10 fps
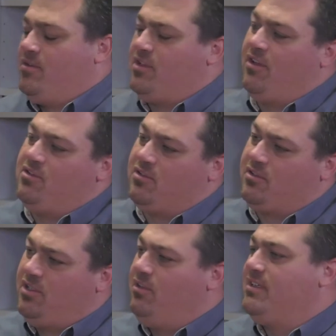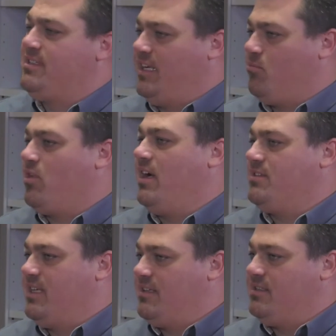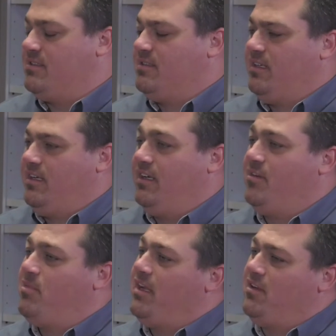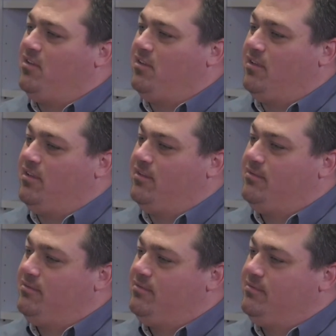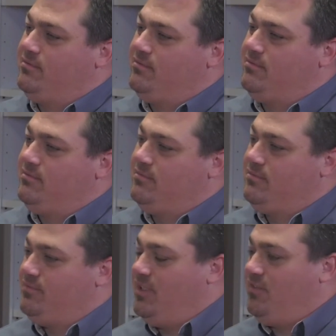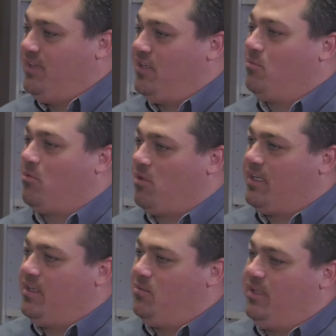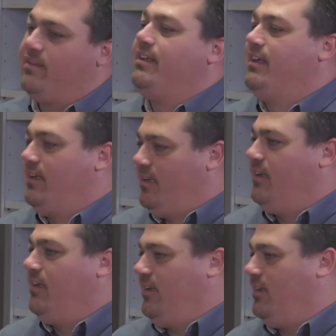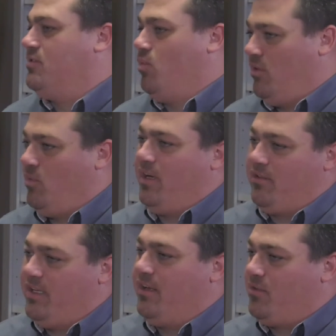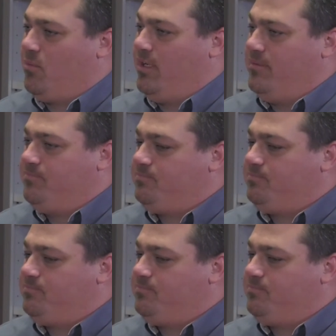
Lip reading: So those are two distinct processes, and depending on the field vendor we're working with, it's one way or the other way.